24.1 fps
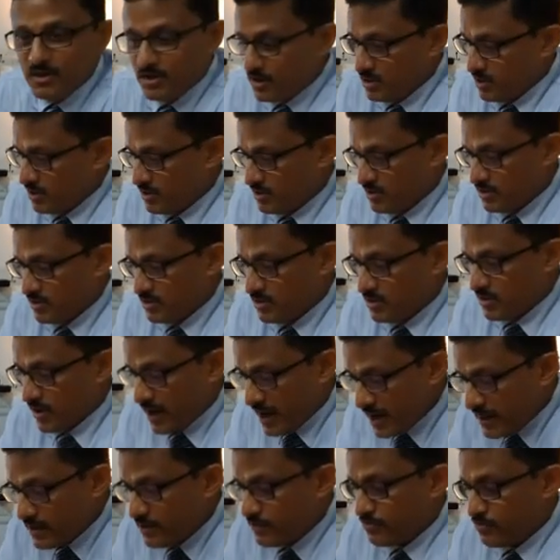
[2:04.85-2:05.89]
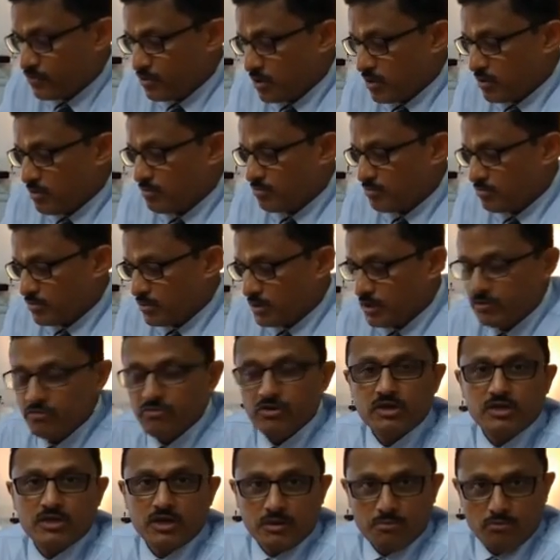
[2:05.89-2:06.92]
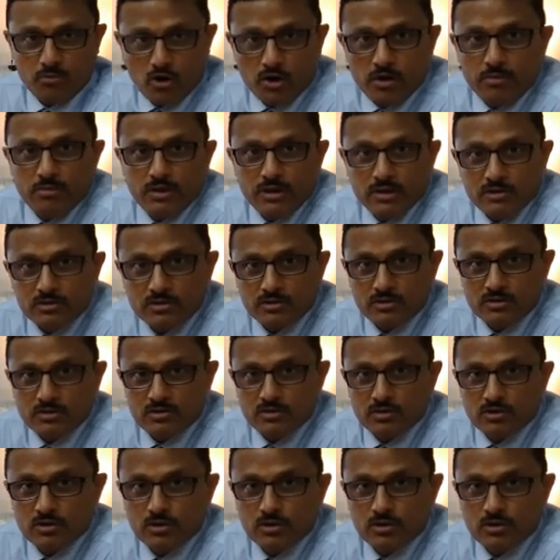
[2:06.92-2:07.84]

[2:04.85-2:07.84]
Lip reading: Right from giving the appointments